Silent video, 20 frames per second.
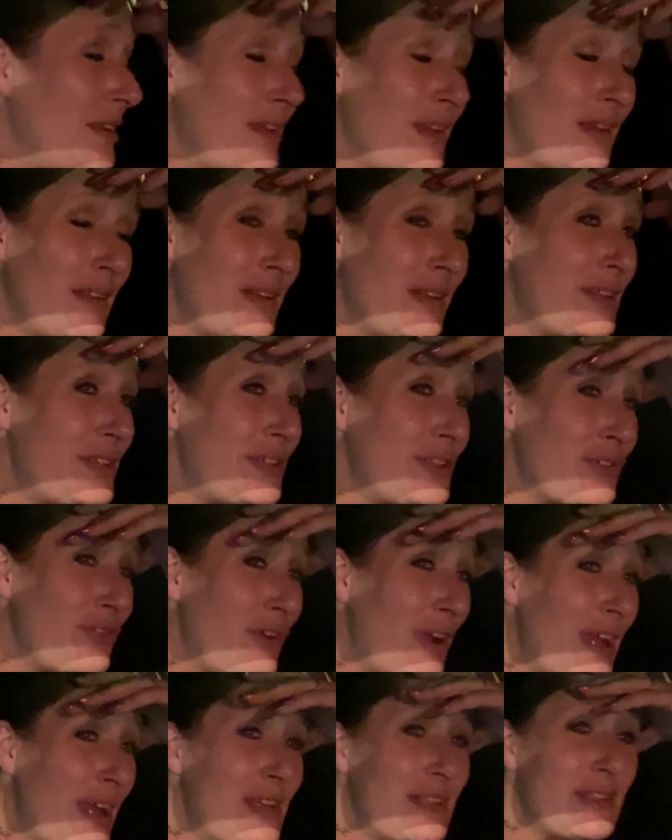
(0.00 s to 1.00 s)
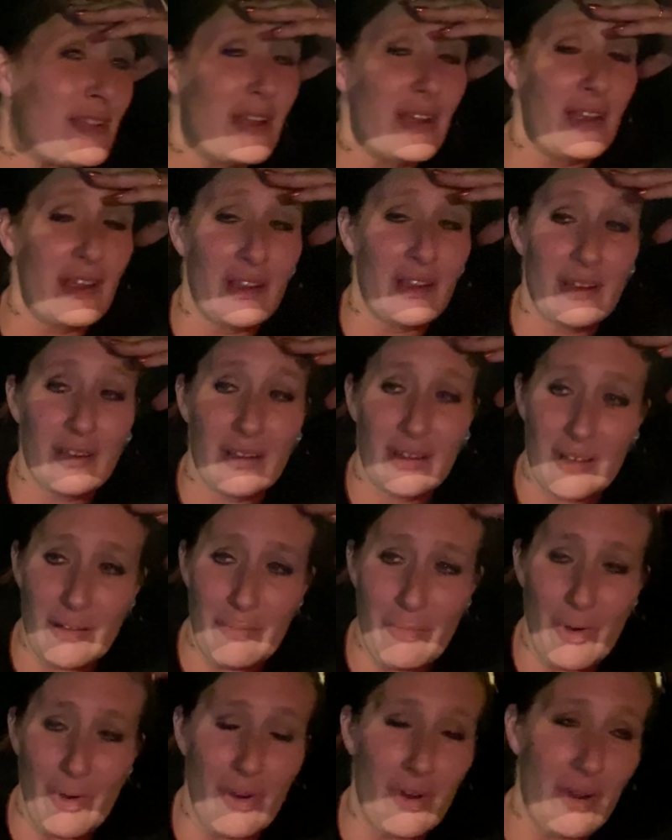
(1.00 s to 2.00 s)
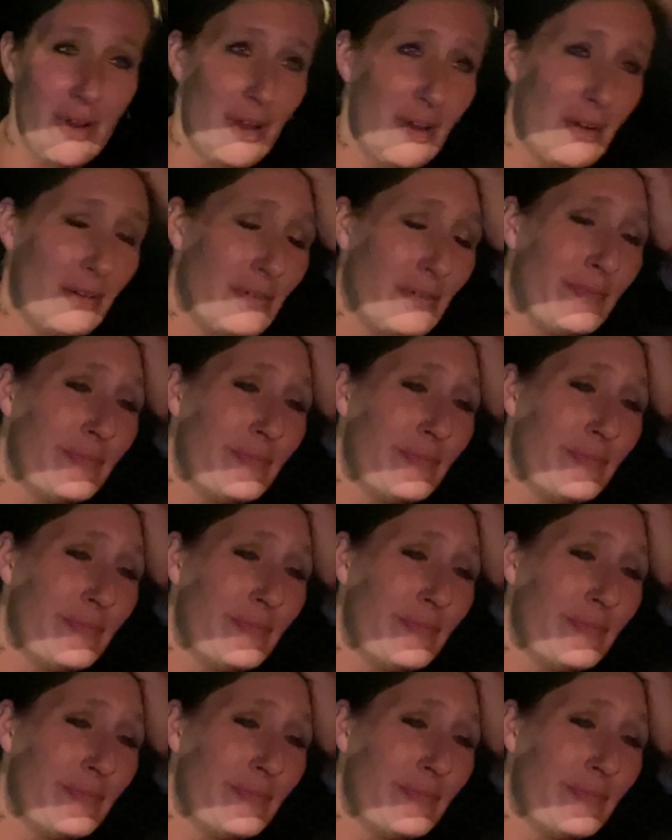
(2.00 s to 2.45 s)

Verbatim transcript: this is crazy. Come on.